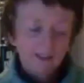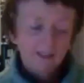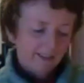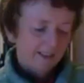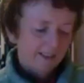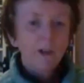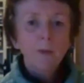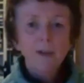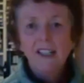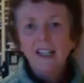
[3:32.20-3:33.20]
and that is
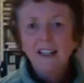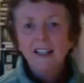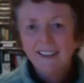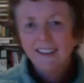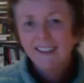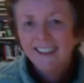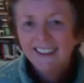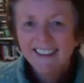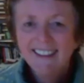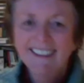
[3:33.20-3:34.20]

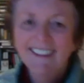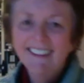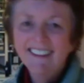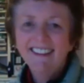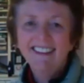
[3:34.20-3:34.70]
really what?